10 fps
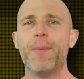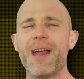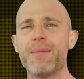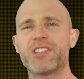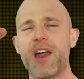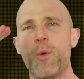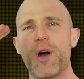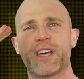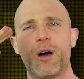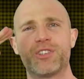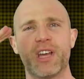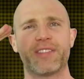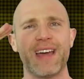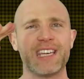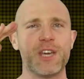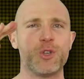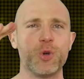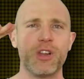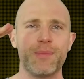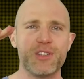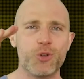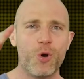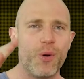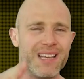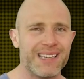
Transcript: My name is Simon for WhatCulture. Thank you for joining me as always.